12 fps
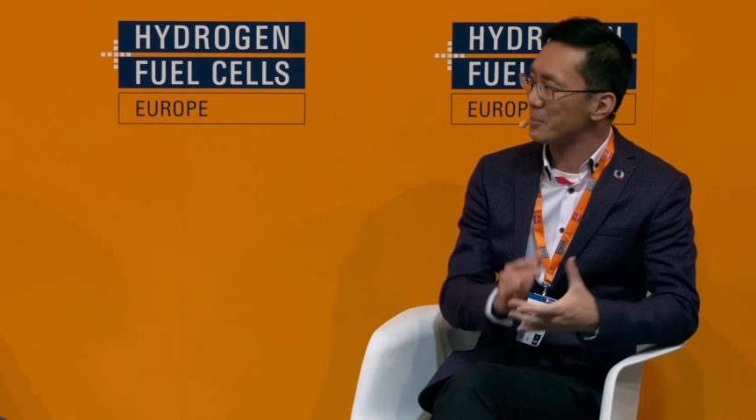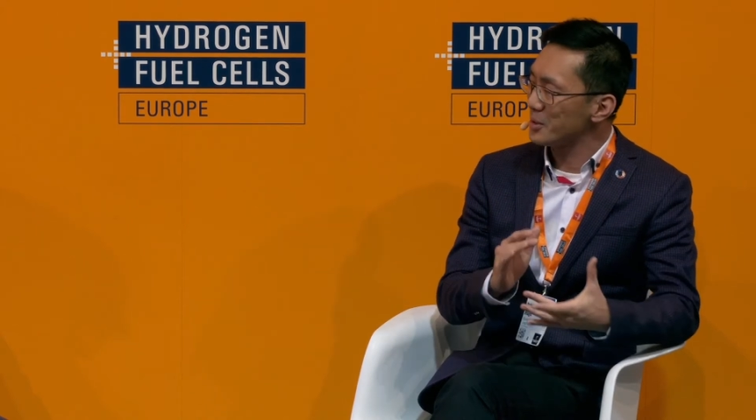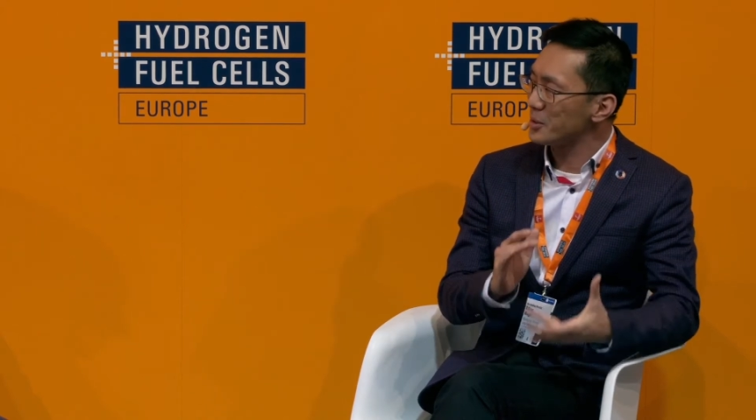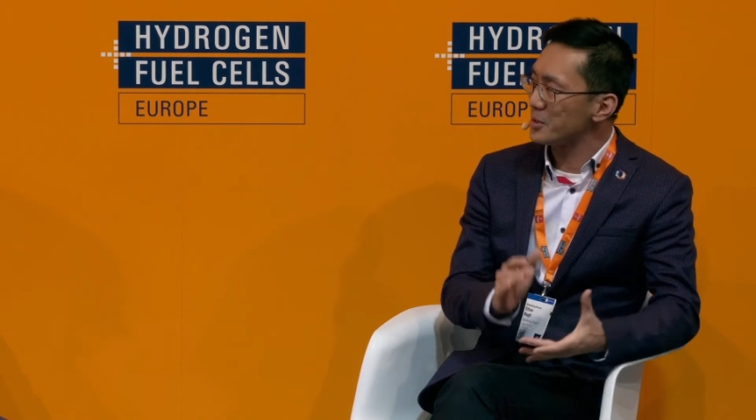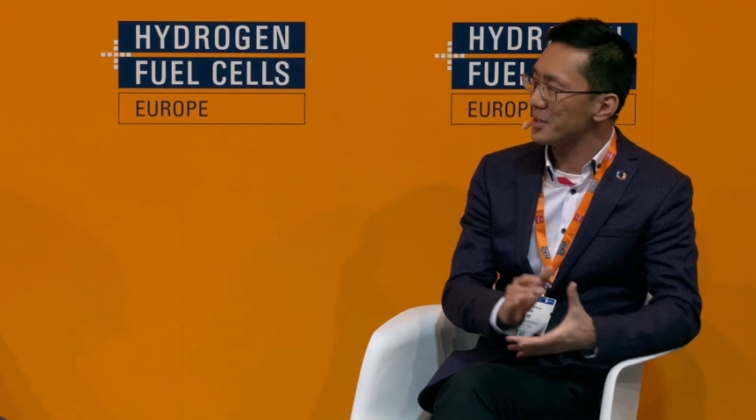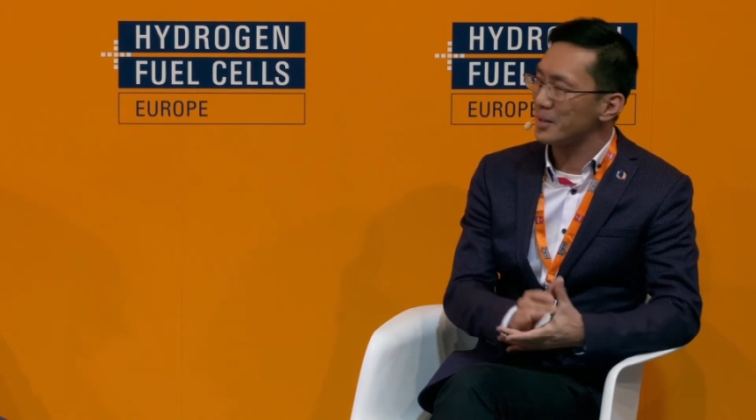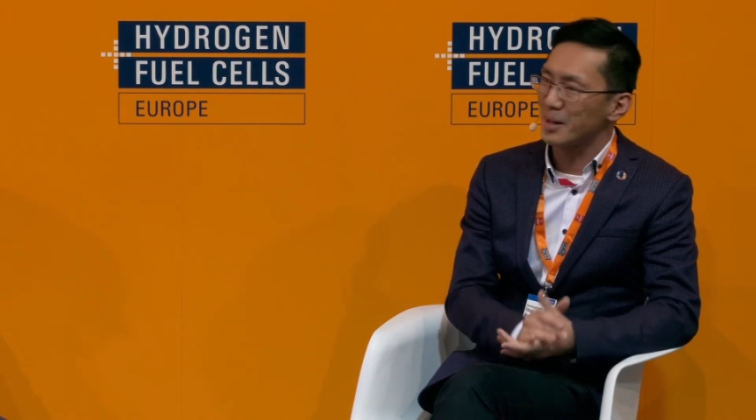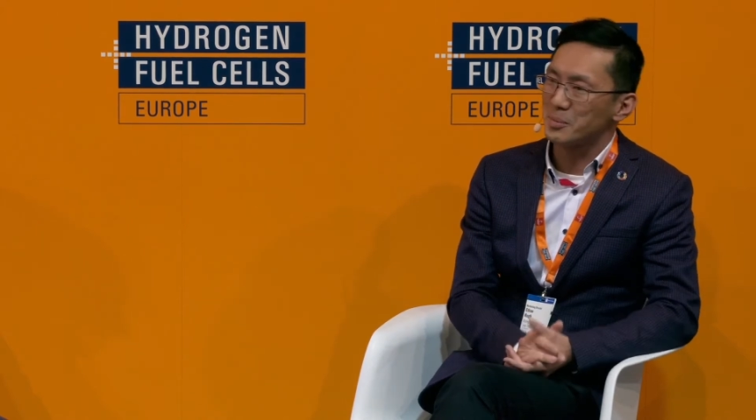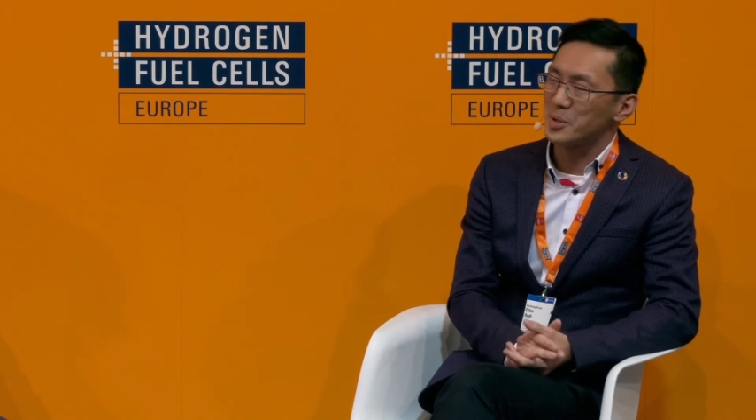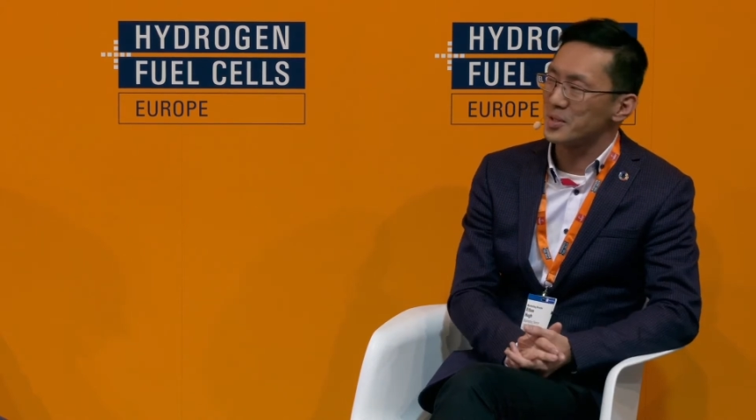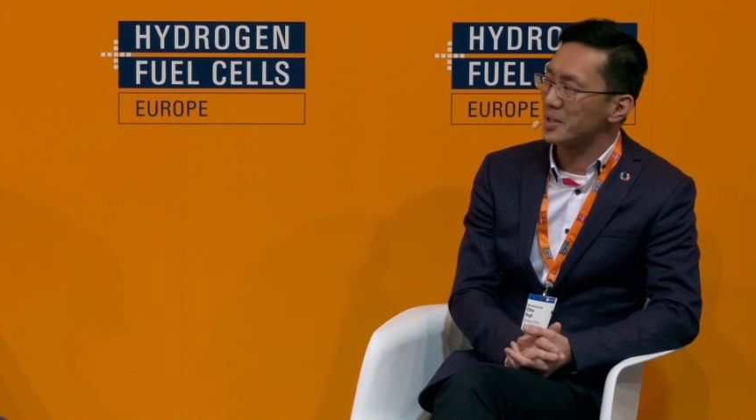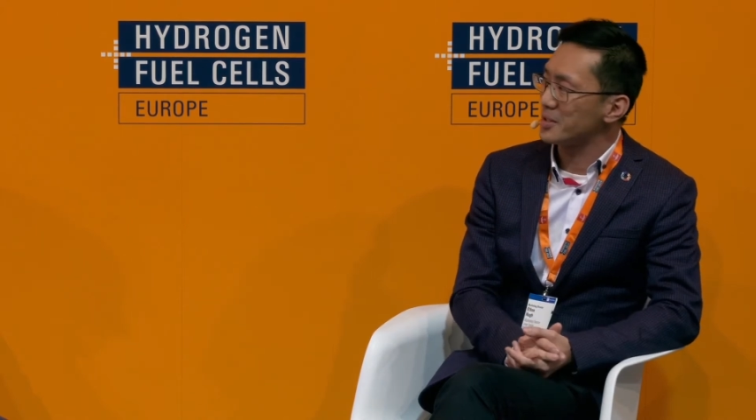using up to
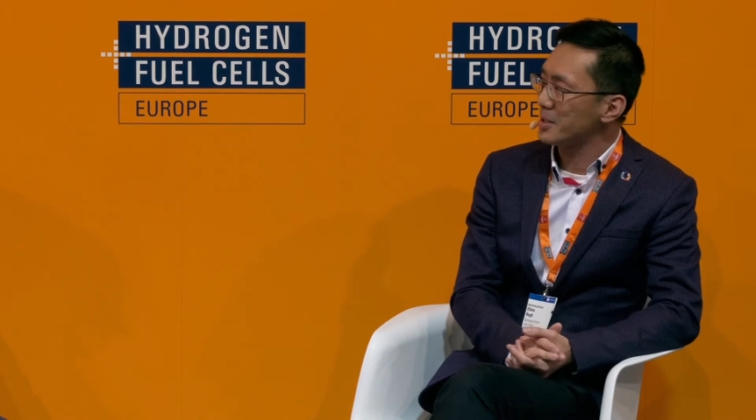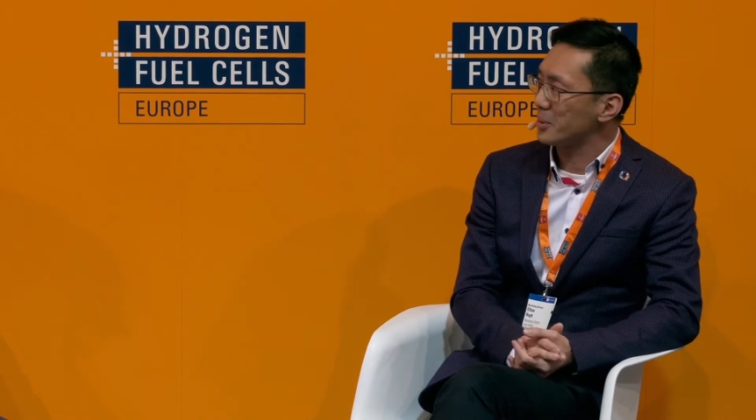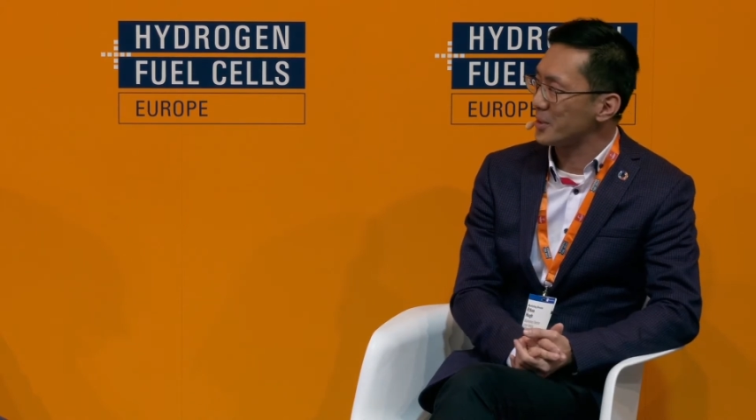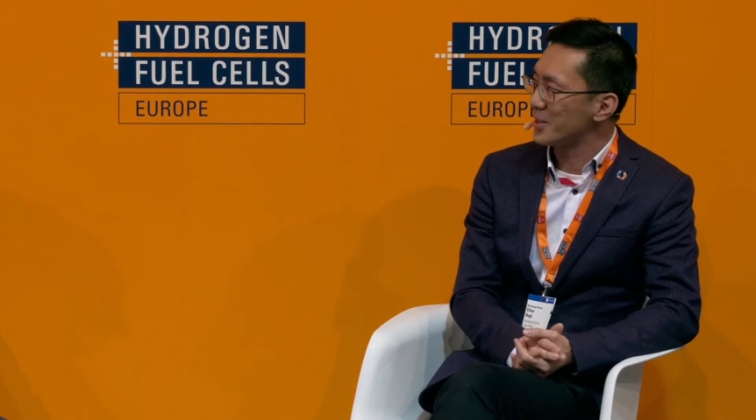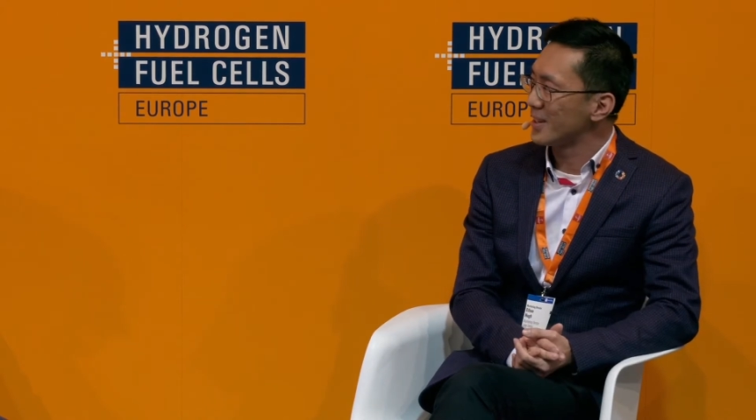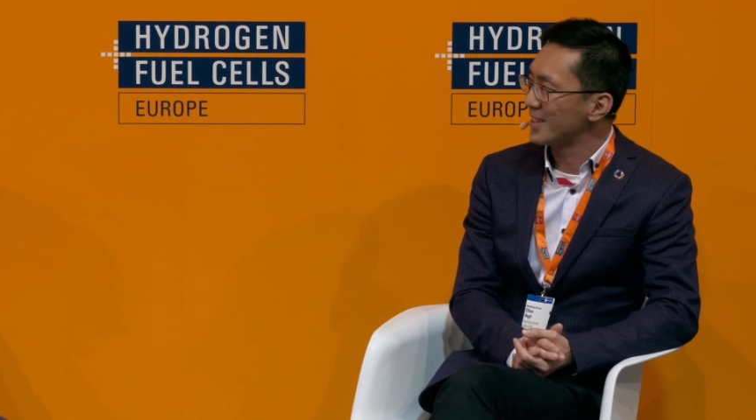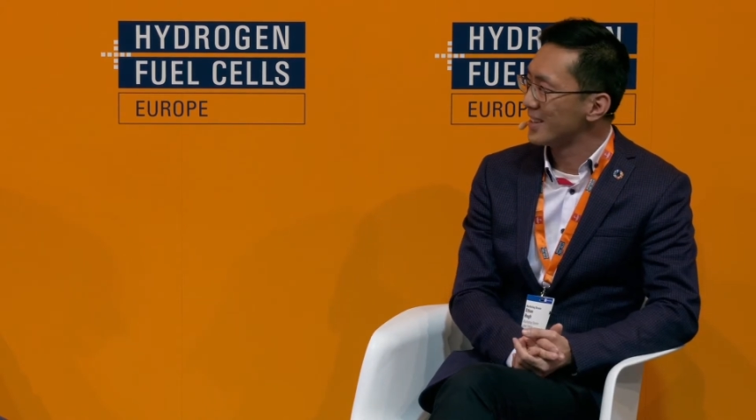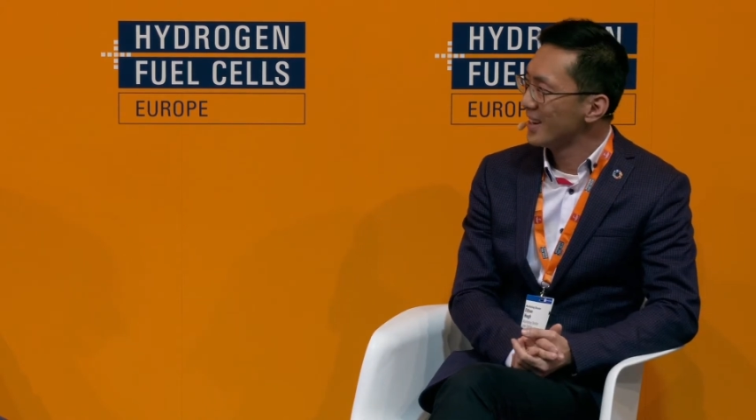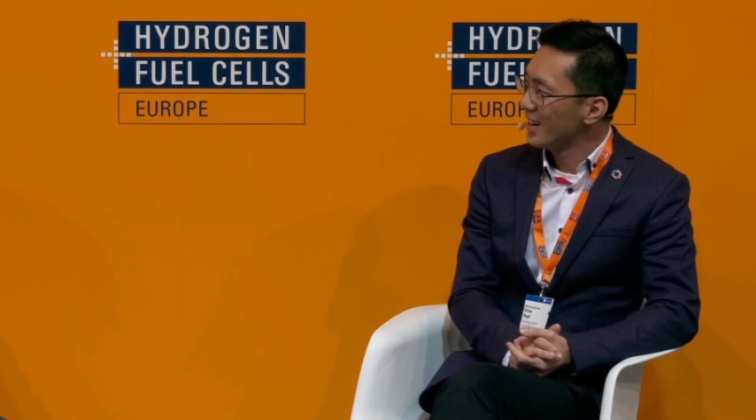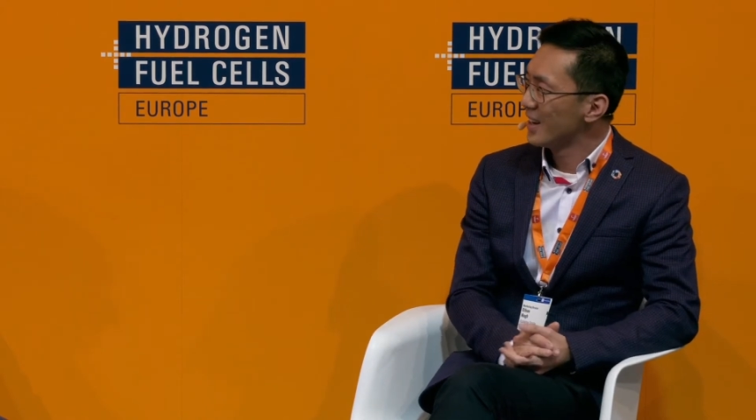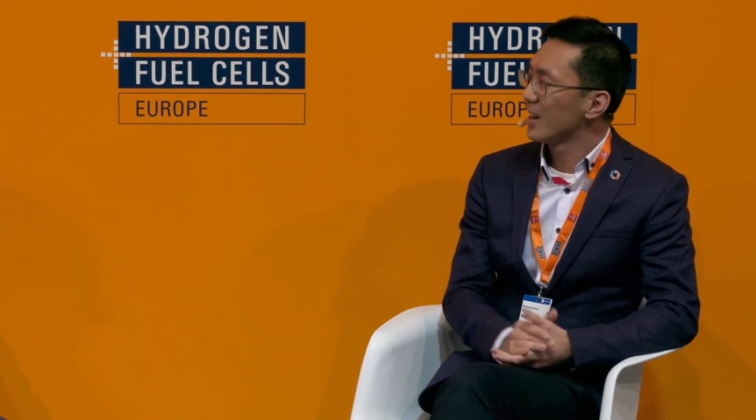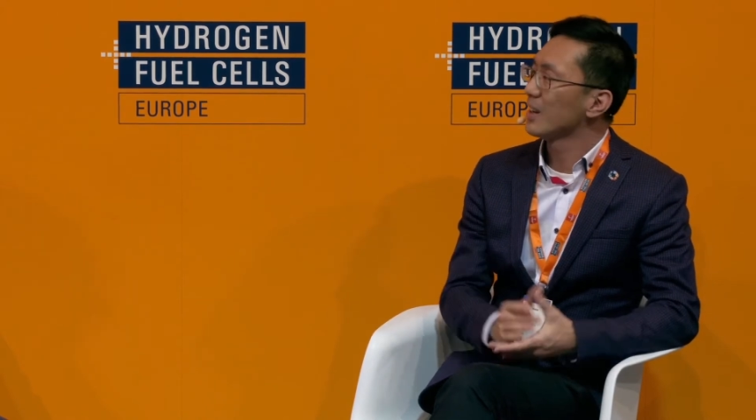16%
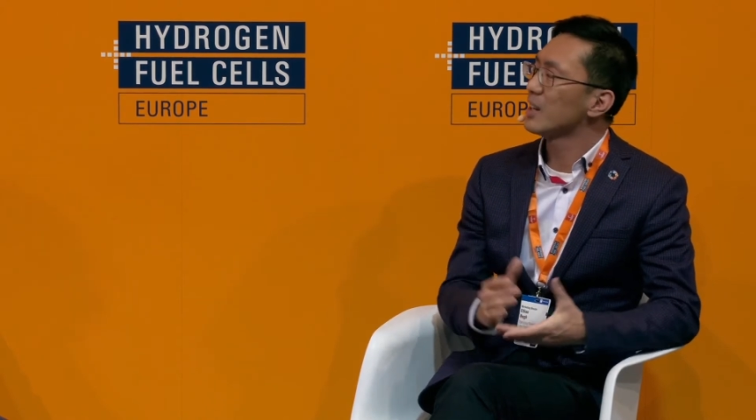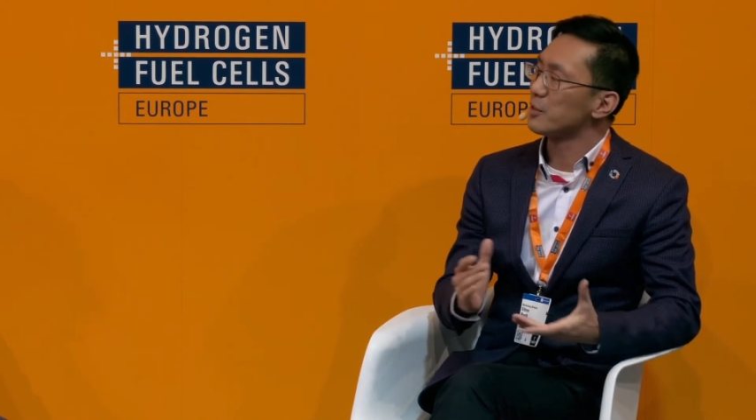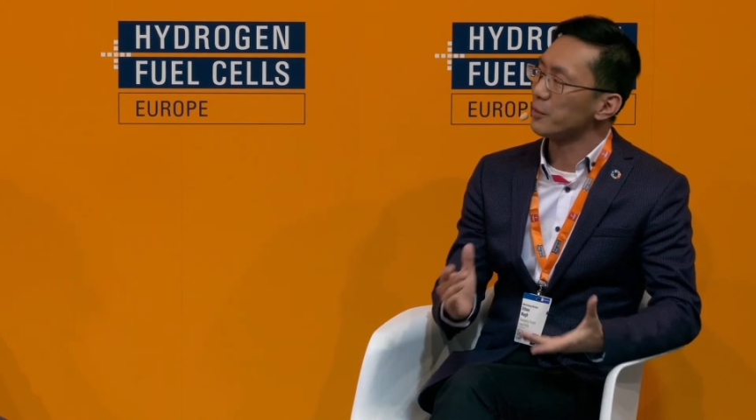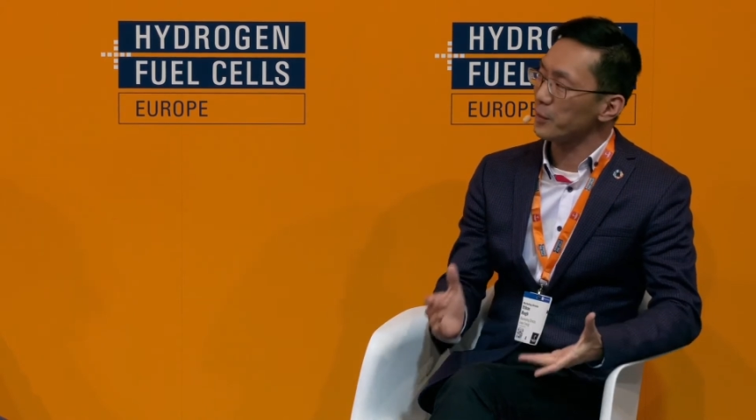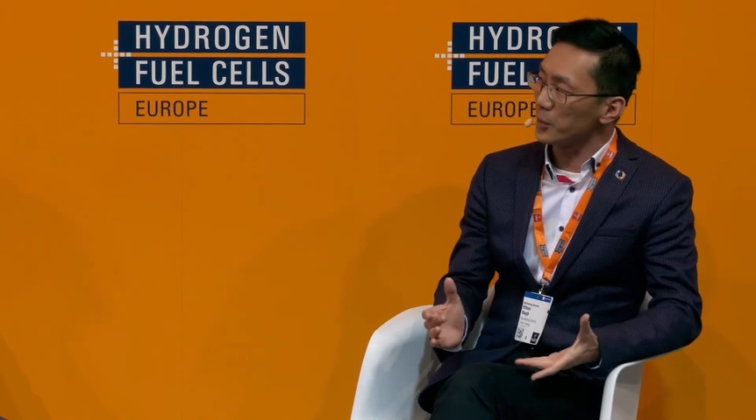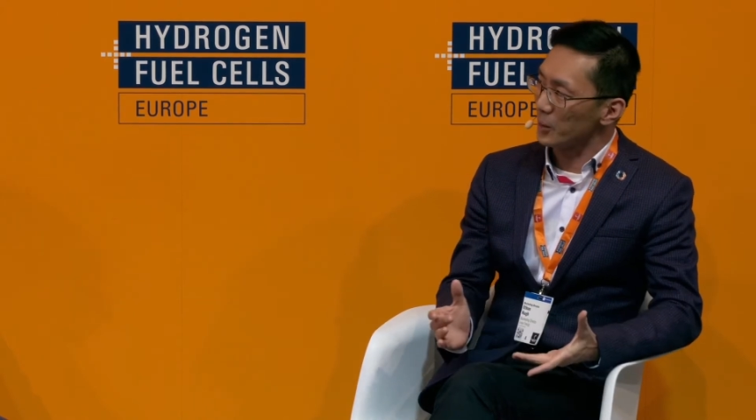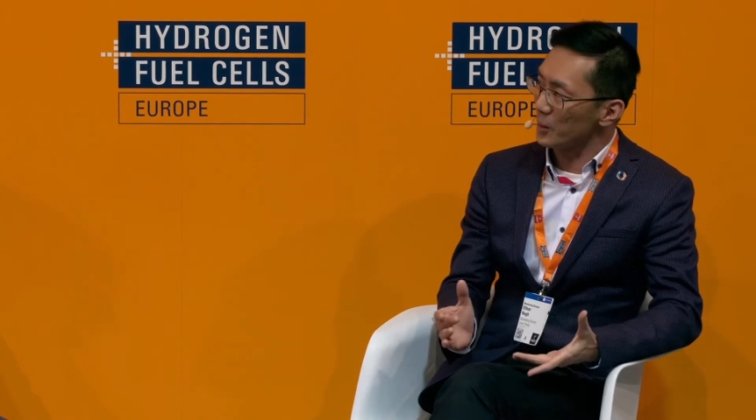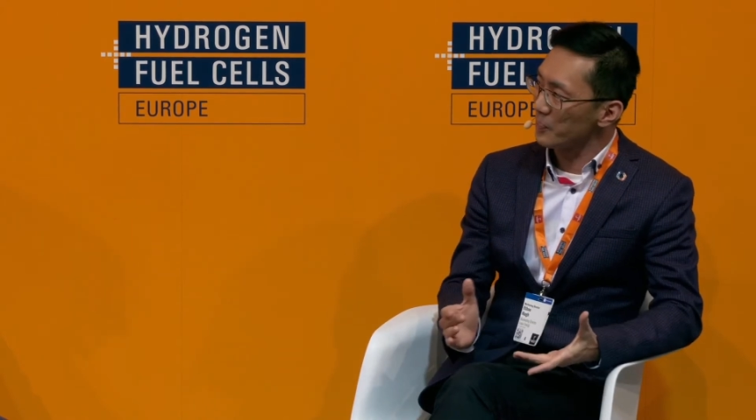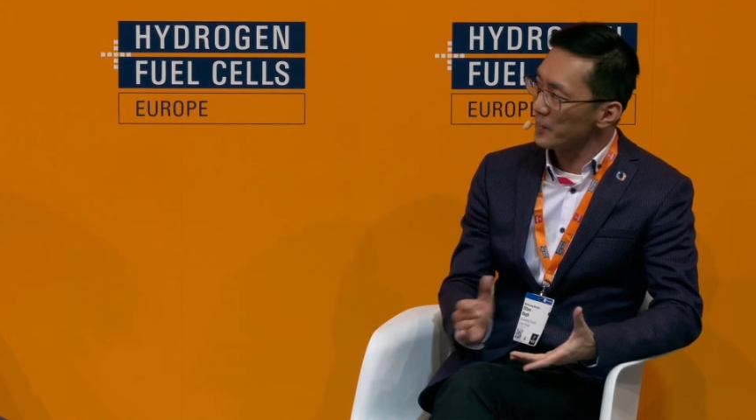less fuel.